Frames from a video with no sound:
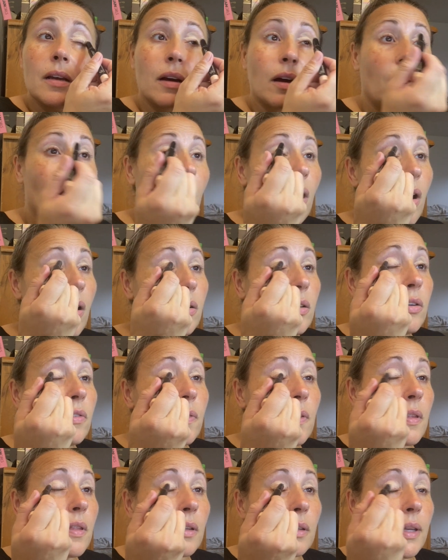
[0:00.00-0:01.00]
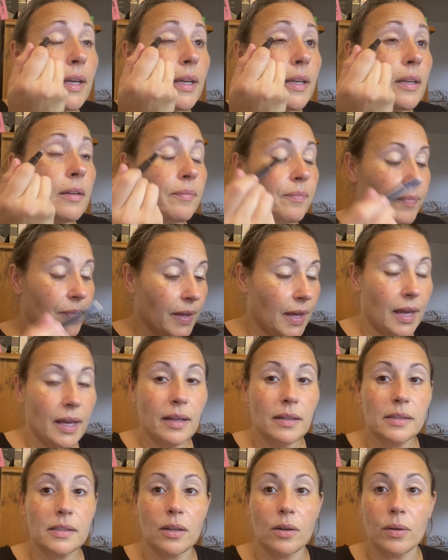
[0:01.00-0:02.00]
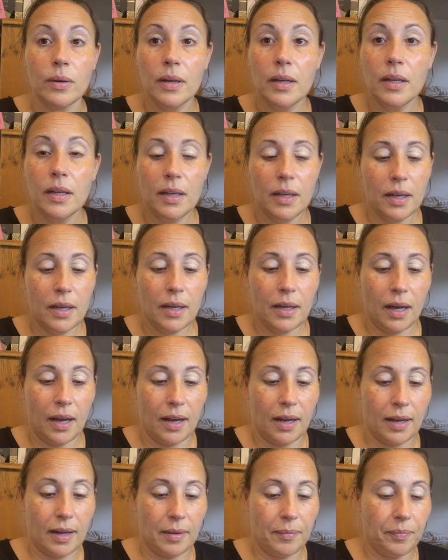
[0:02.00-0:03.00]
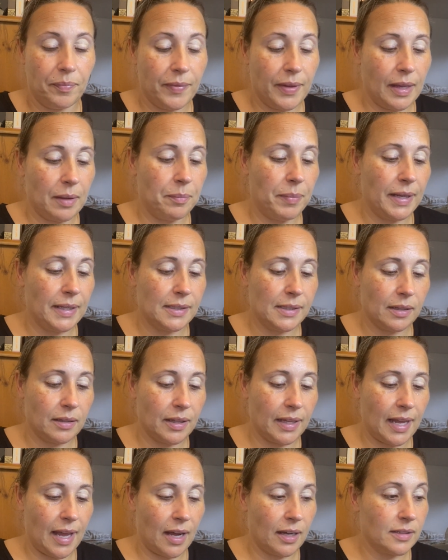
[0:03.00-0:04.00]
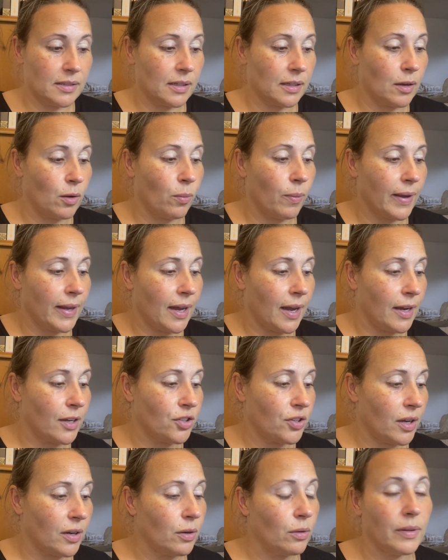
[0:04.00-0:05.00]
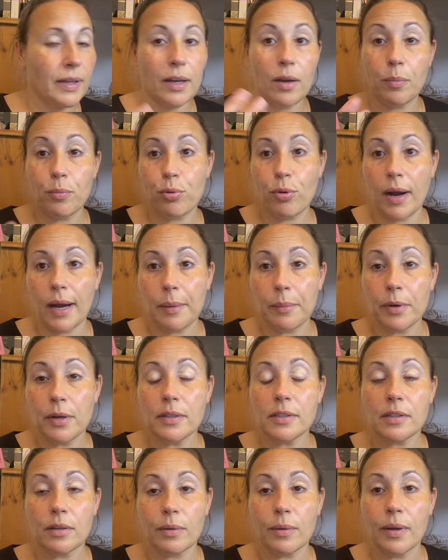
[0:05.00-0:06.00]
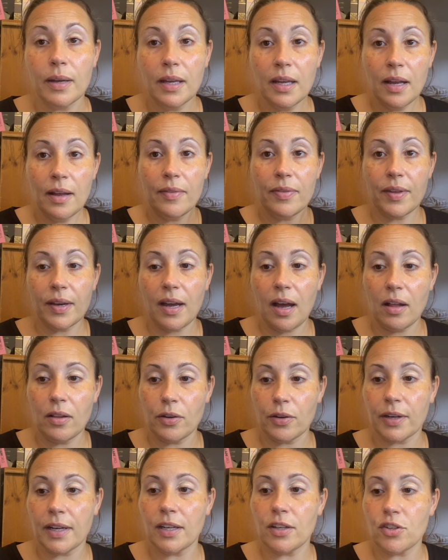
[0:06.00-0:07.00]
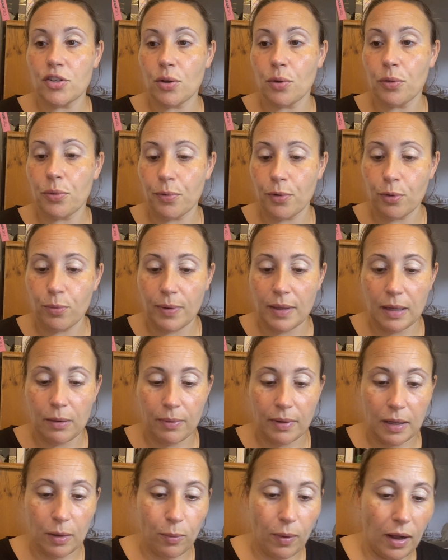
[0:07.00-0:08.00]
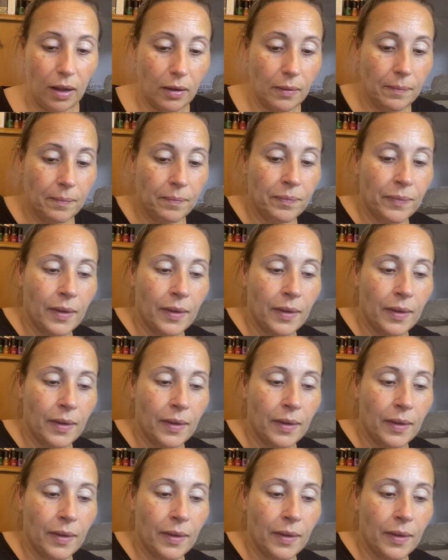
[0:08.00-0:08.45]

all over the lid. Okay, so it basically acts like a white eyeshadow, like a primer, so the color can show through really, really well.